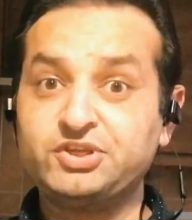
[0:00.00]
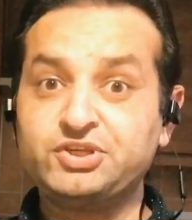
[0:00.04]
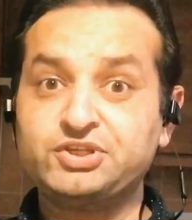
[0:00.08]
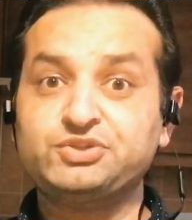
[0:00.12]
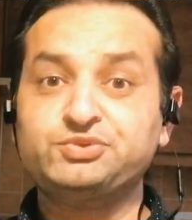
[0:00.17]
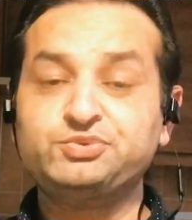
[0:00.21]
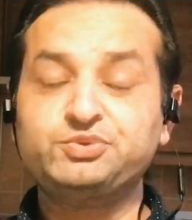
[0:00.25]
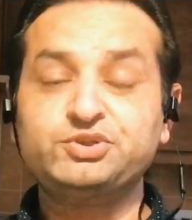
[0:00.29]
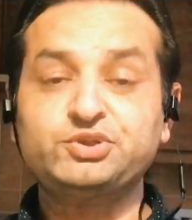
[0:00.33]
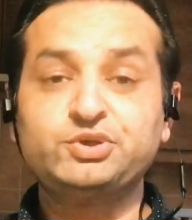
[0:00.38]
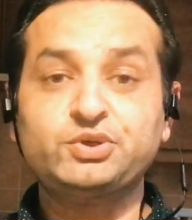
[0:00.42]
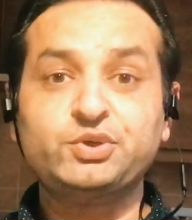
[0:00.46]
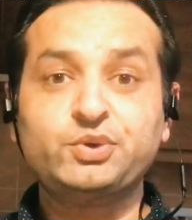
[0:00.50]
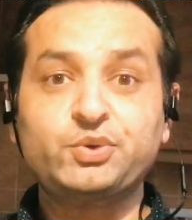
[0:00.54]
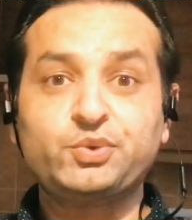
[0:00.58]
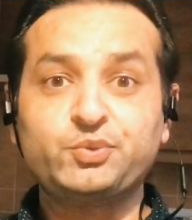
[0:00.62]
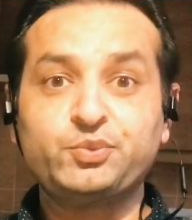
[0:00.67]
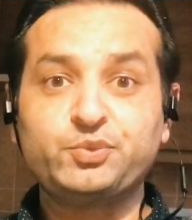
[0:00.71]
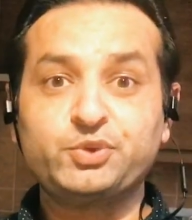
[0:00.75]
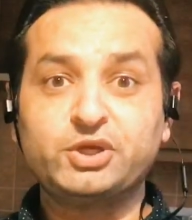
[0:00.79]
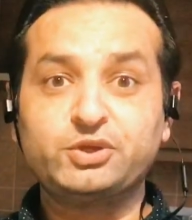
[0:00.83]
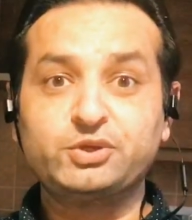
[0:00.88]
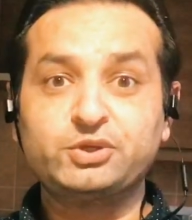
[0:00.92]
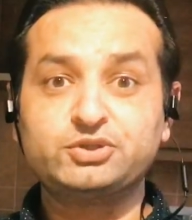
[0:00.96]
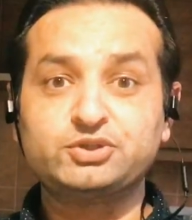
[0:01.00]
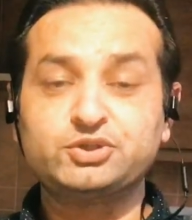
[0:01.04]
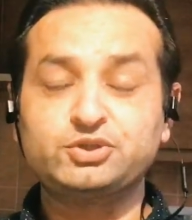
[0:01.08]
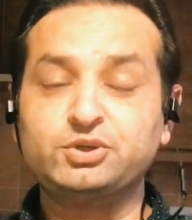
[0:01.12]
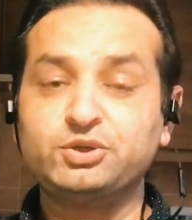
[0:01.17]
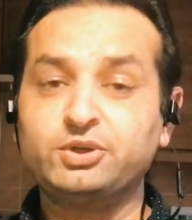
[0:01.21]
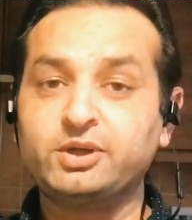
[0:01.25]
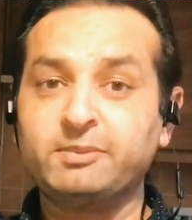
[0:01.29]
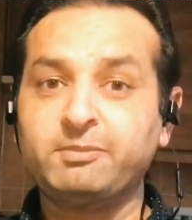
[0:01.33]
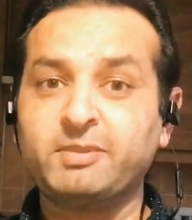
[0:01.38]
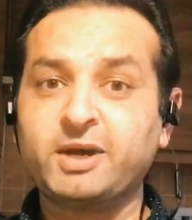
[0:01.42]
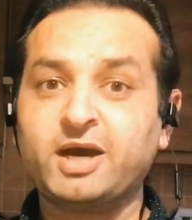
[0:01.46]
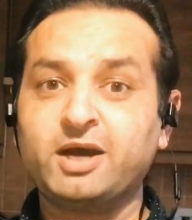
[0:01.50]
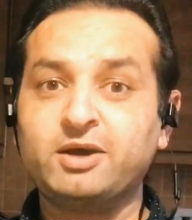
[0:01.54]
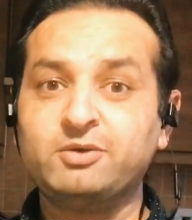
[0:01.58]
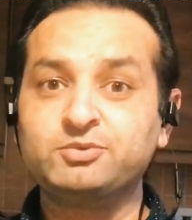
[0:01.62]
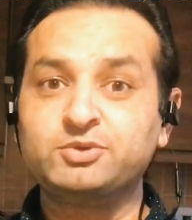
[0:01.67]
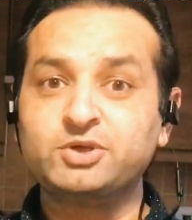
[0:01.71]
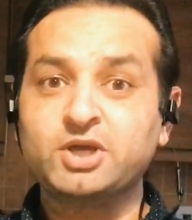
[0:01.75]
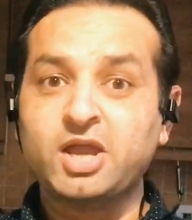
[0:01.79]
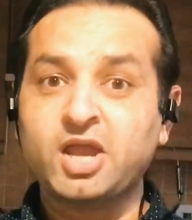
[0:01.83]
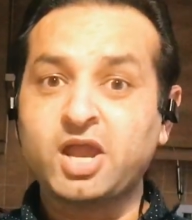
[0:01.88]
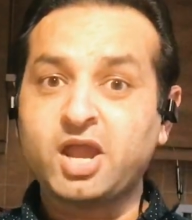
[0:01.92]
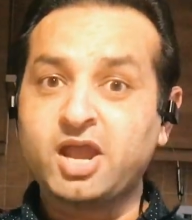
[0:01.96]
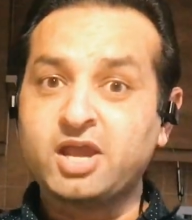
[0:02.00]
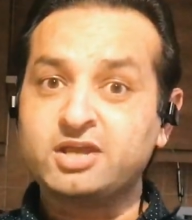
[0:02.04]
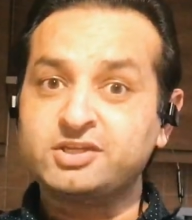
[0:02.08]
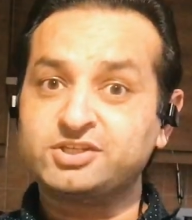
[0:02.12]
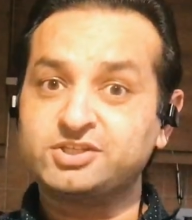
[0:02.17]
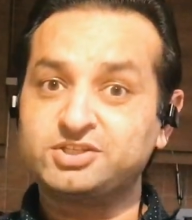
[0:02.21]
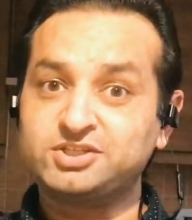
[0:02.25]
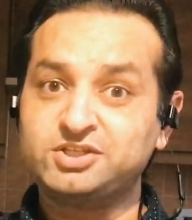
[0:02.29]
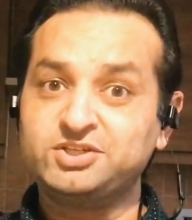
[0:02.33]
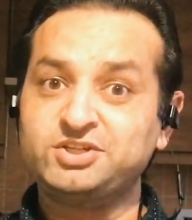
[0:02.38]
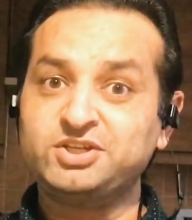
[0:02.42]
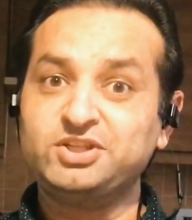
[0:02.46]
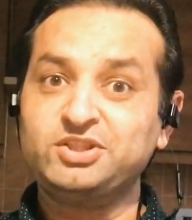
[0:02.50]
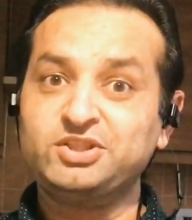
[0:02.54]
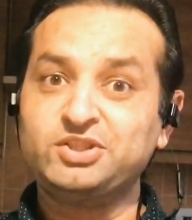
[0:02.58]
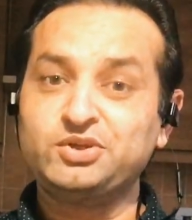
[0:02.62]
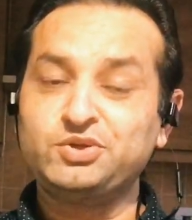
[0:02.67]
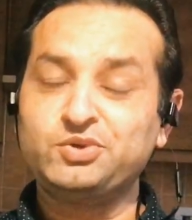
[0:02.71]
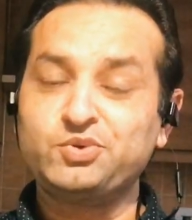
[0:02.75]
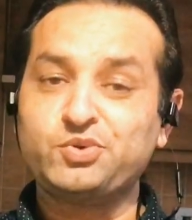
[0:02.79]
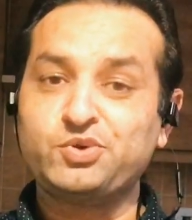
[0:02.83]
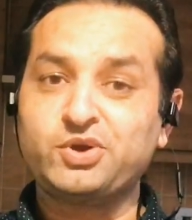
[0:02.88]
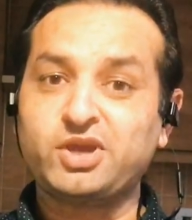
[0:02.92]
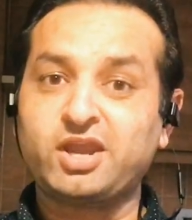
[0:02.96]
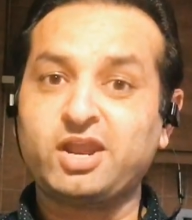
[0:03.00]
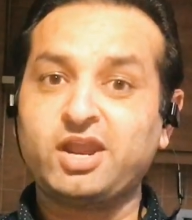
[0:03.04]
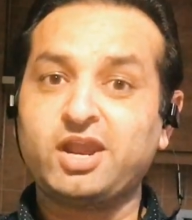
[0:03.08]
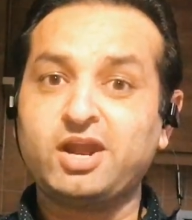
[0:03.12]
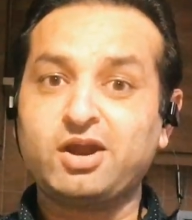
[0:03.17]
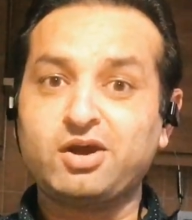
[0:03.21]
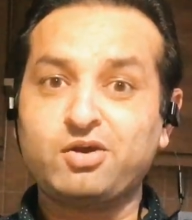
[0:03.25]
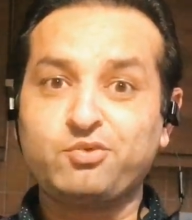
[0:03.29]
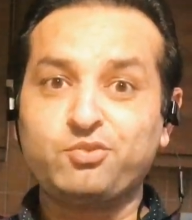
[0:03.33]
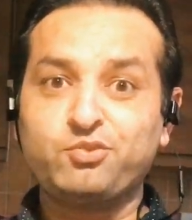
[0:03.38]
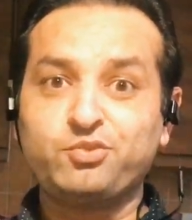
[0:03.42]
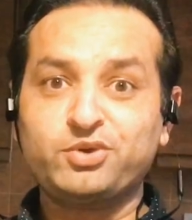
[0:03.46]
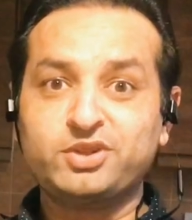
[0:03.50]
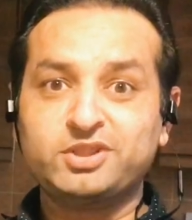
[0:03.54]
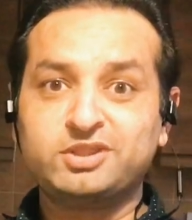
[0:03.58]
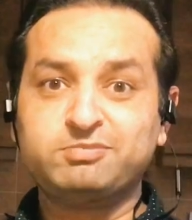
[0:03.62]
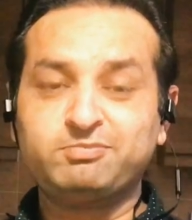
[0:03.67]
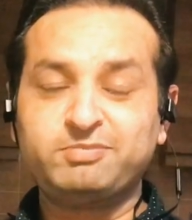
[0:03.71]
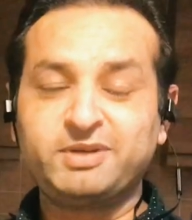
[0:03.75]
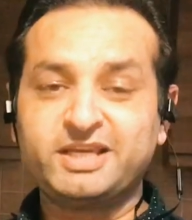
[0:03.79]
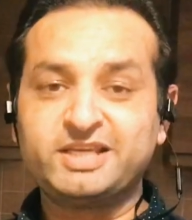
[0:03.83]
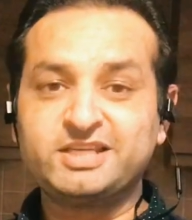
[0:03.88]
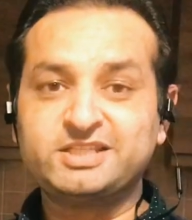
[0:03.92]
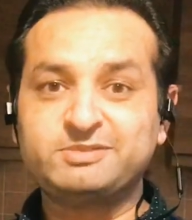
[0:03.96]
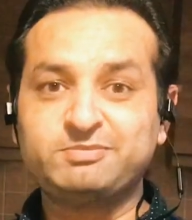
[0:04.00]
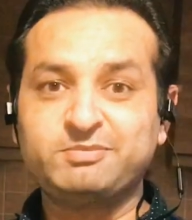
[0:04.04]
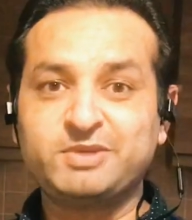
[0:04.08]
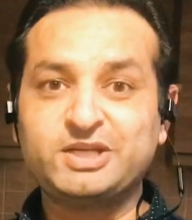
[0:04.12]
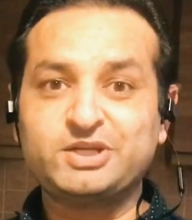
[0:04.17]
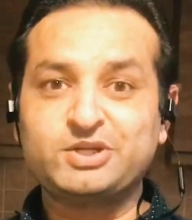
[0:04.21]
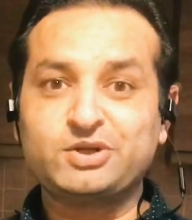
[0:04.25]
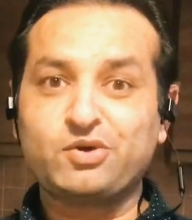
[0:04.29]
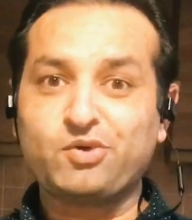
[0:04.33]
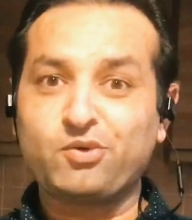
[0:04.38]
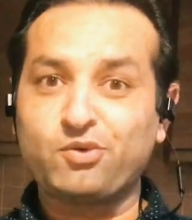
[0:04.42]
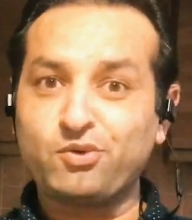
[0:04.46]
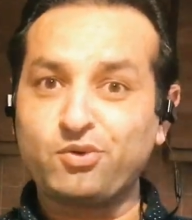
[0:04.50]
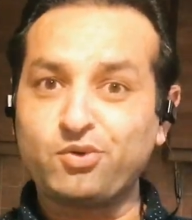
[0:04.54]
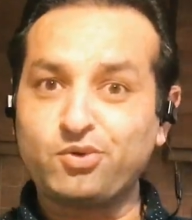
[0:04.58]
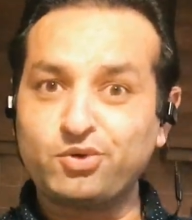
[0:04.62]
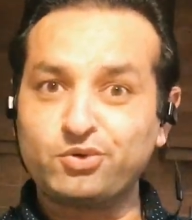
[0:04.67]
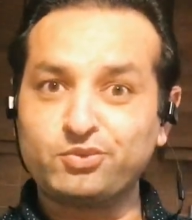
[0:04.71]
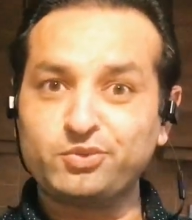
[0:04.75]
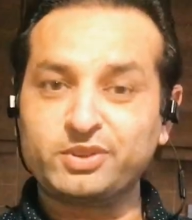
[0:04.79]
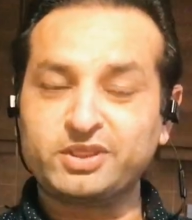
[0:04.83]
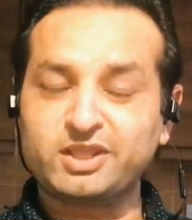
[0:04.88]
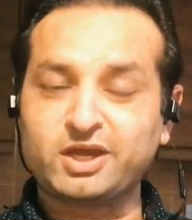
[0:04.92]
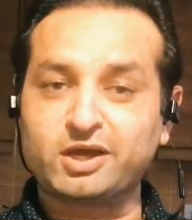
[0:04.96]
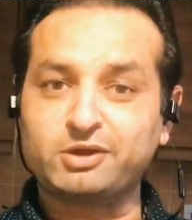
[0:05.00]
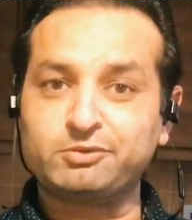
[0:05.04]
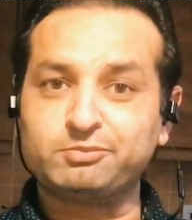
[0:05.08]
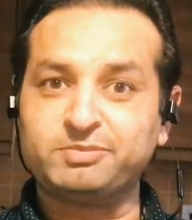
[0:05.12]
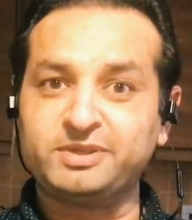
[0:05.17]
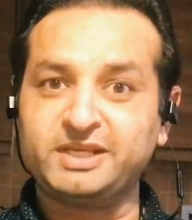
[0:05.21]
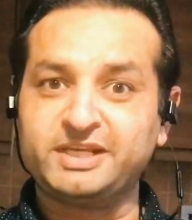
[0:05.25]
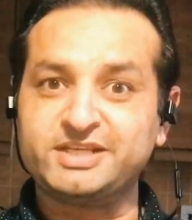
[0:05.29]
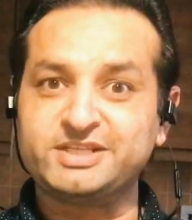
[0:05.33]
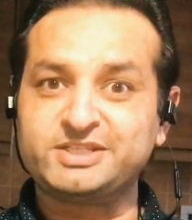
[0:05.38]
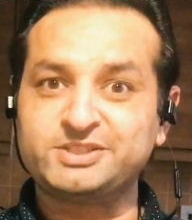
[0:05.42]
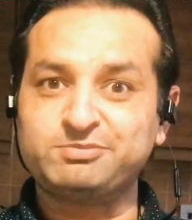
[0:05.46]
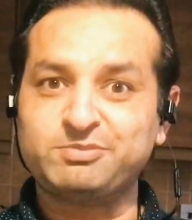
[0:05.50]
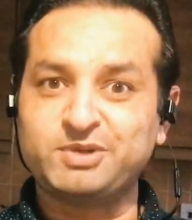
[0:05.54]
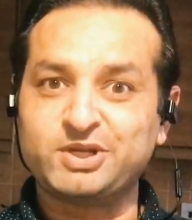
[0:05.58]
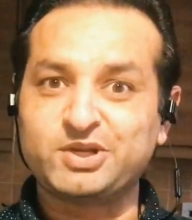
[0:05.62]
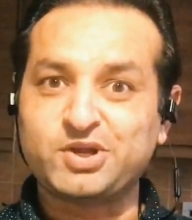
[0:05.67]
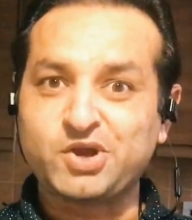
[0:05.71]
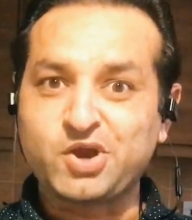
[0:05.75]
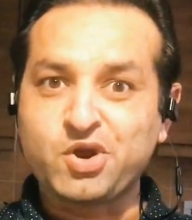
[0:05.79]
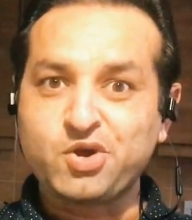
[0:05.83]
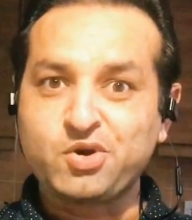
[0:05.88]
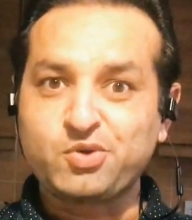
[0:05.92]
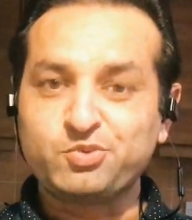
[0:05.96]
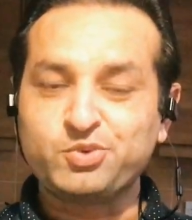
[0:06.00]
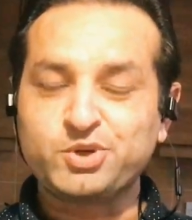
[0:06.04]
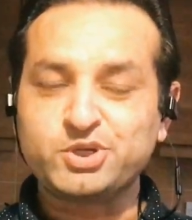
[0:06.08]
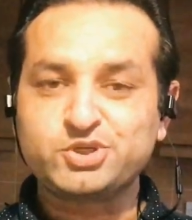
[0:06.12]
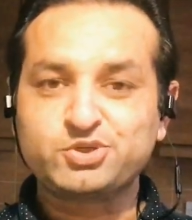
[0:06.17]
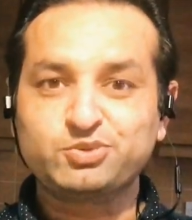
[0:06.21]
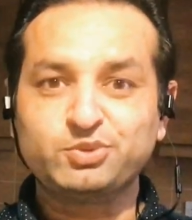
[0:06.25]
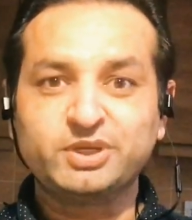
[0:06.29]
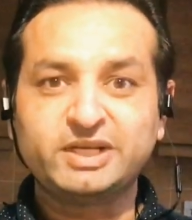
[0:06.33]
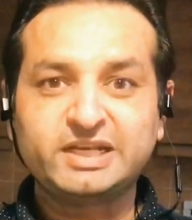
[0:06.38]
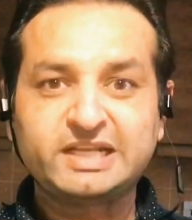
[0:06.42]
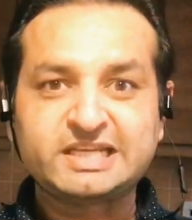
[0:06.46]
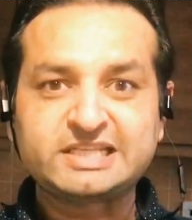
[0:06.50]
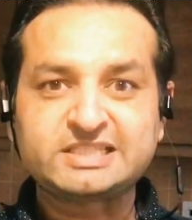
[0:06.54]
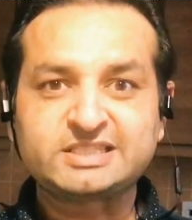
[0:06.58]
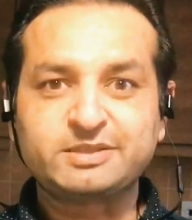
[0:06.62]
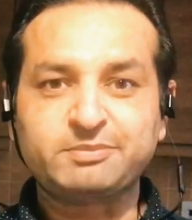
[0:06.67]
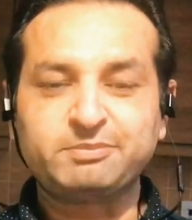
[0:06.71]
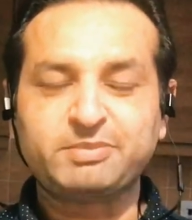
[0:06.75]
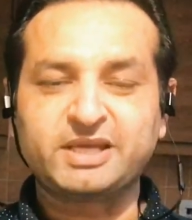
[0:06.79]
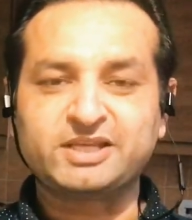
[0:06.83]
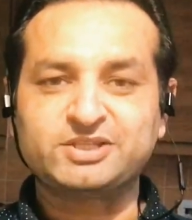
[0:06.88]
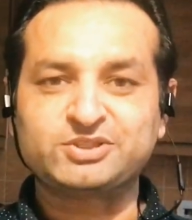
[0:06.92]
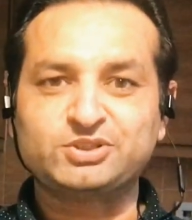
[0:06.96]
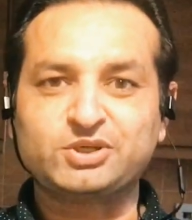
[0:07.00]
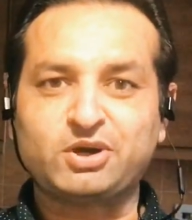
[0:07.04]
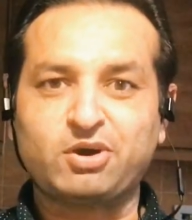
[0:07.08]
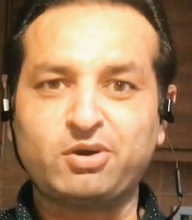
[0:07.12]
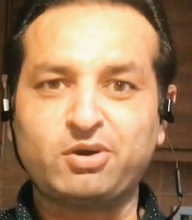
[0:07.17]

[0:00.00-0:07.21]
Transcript: this video, we're going to talk about studying the UK with placement or without placement, which one is the best